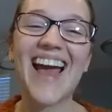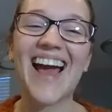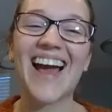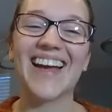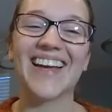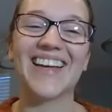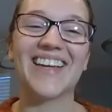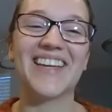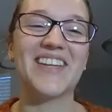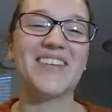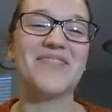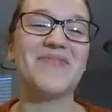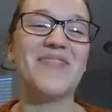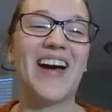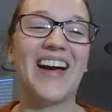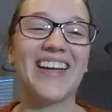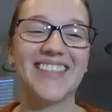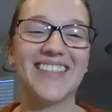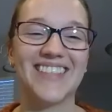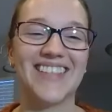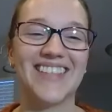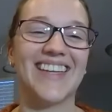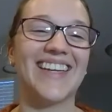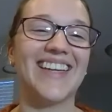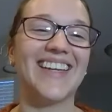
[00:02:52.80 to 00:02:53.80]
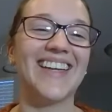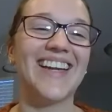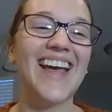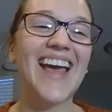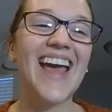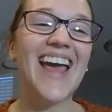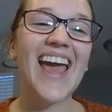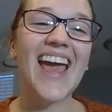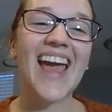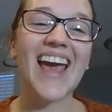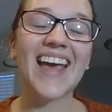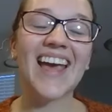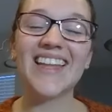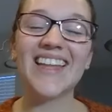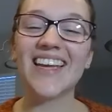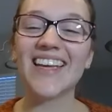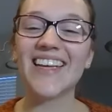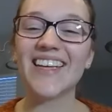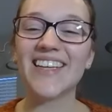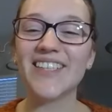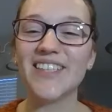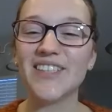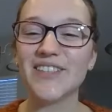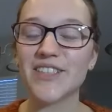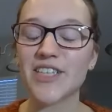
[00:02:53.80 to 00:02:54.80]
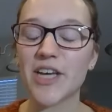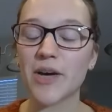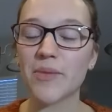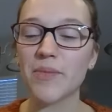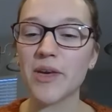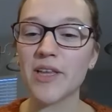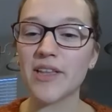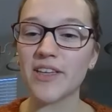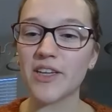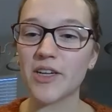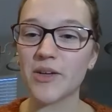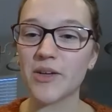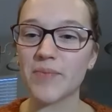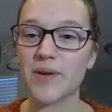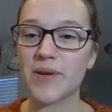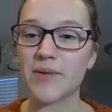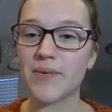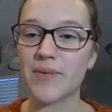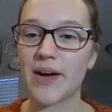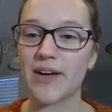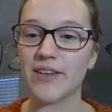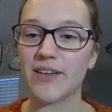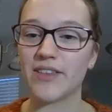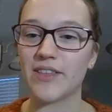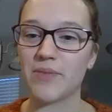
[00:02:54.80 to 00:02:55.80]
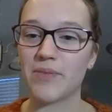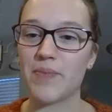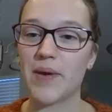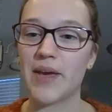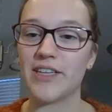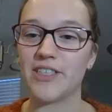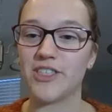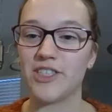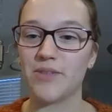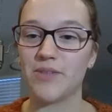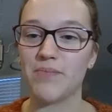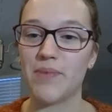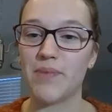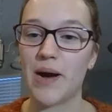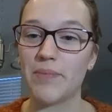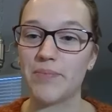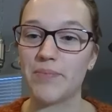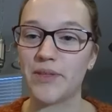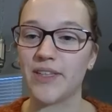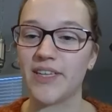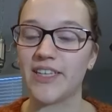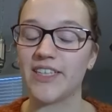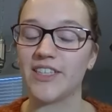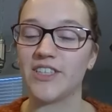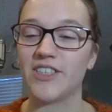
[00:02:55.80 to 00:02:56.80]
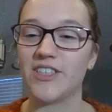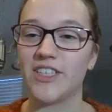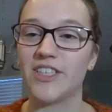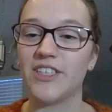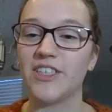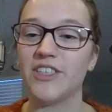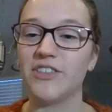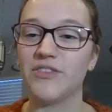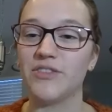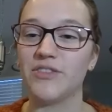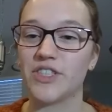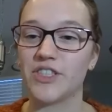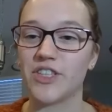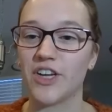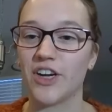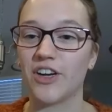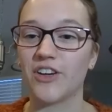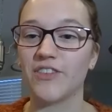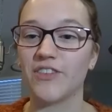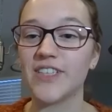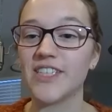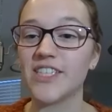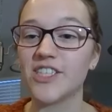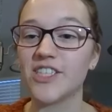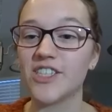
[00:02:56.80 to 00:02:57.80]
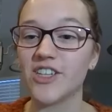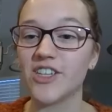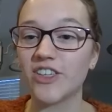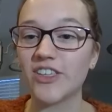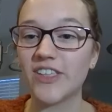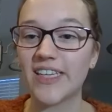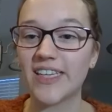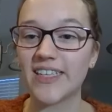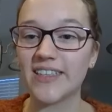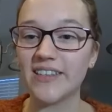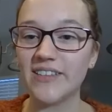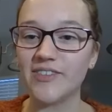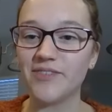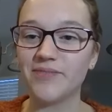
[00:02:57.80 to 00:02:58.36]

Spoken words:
I can imagine. And then can you tell me a little bit about the patient population you serve in Sterling?